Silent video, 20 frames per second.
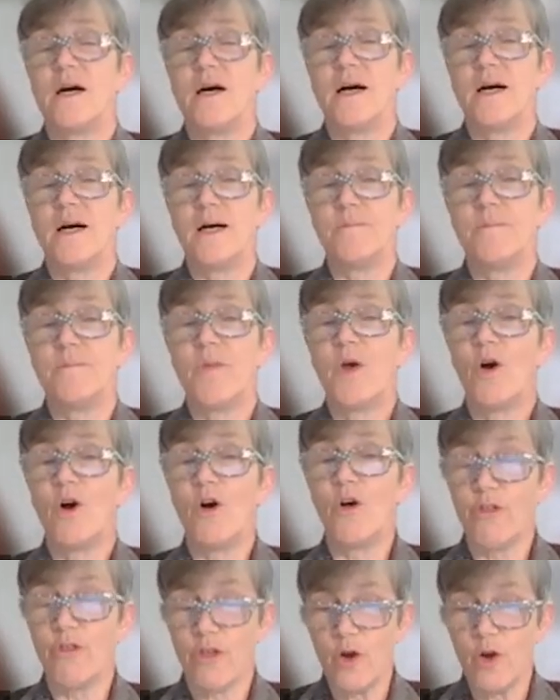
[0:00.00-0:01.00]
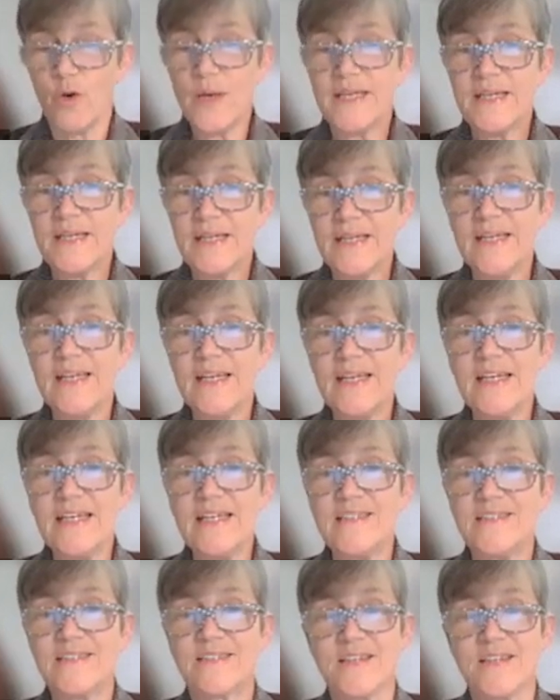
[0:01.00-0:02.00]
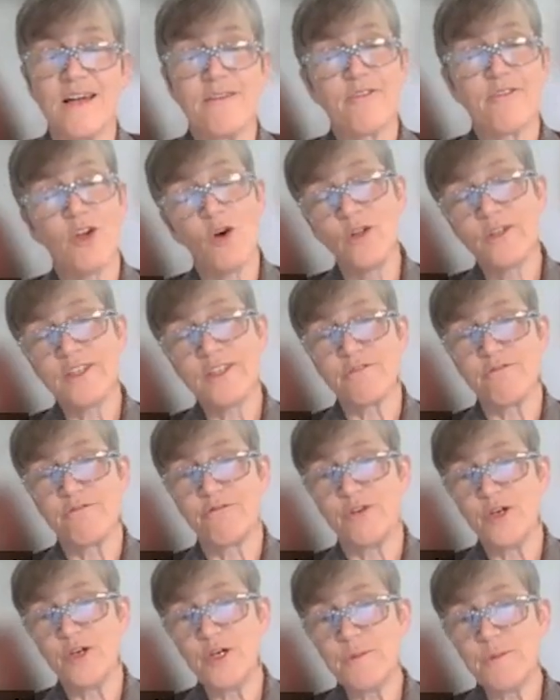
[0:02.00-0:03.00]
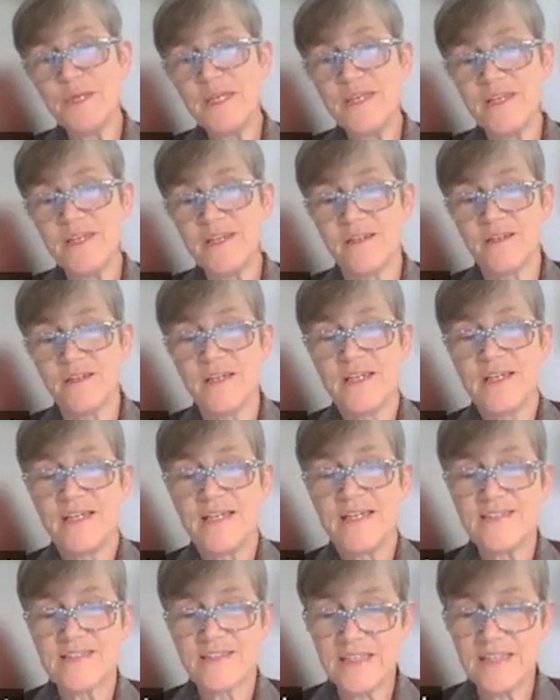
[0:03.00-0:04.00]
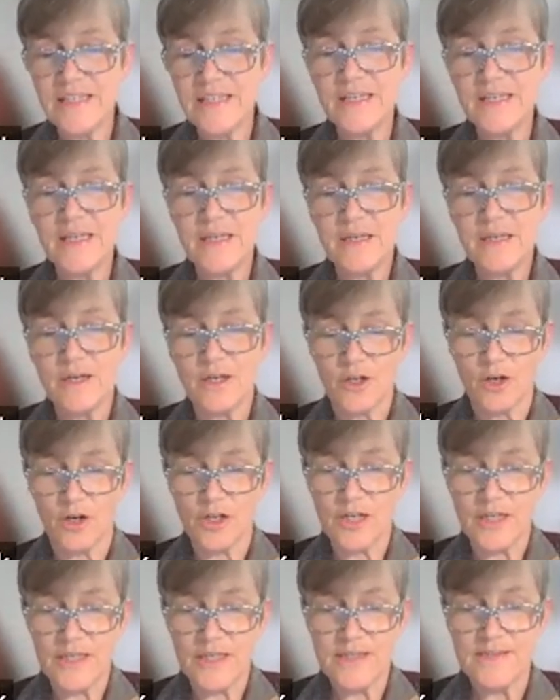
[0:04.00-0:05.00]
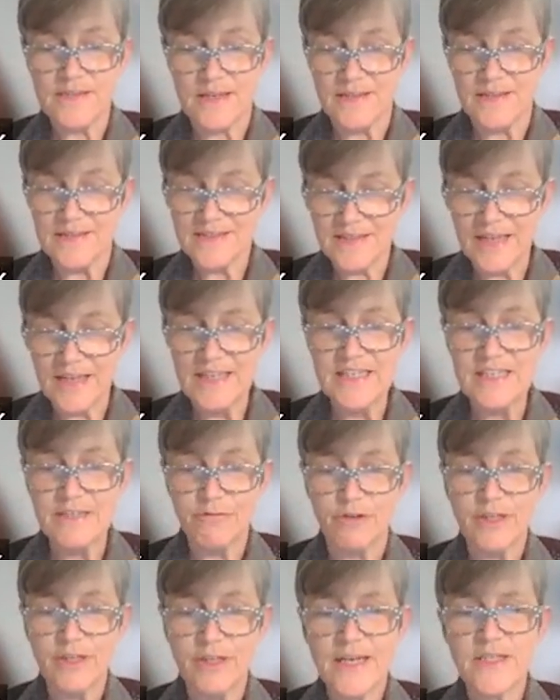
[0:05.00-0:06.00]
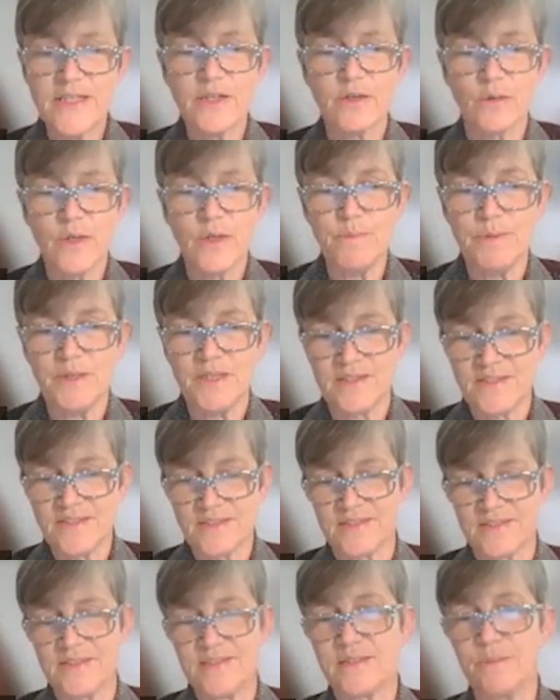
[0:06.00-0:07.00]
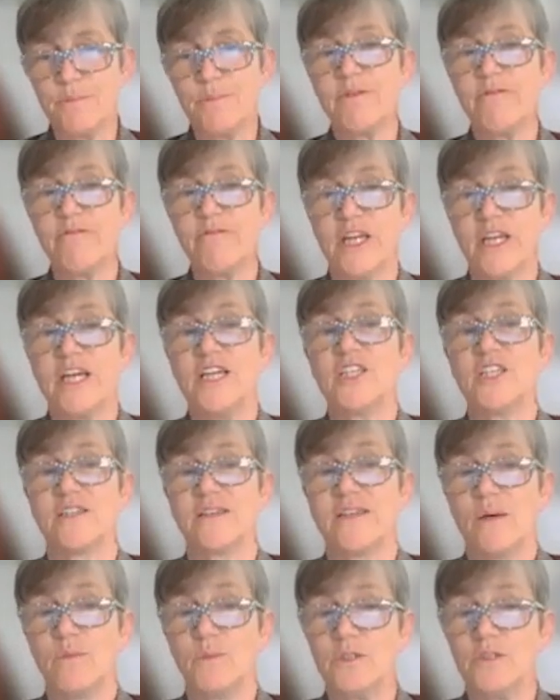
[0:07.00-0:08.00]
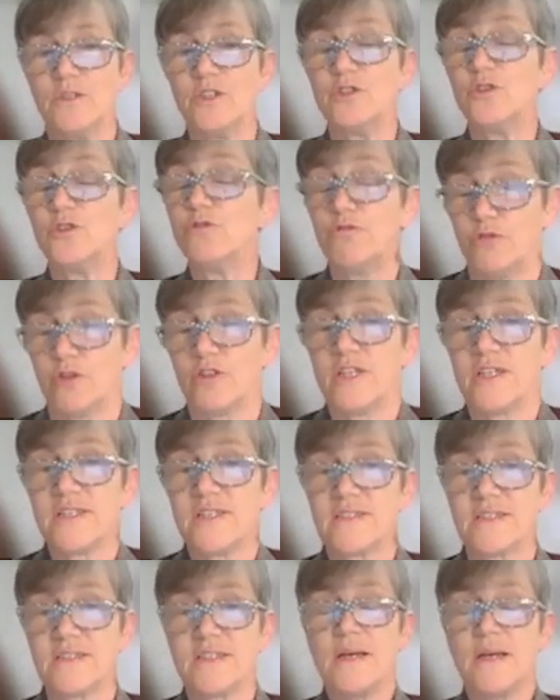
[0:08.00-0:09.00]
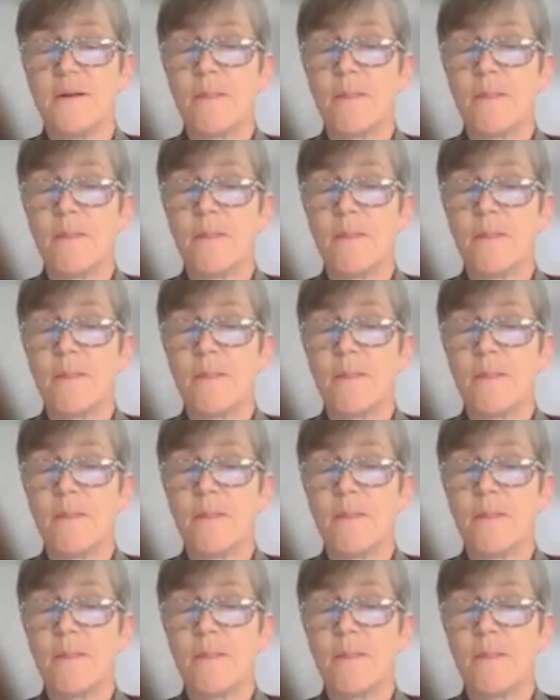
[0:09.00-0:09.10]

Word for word: Um, although it clearly is, I've called it a verb here, it's clearly got a, a slightly different category, but this is a simplification that will do for us.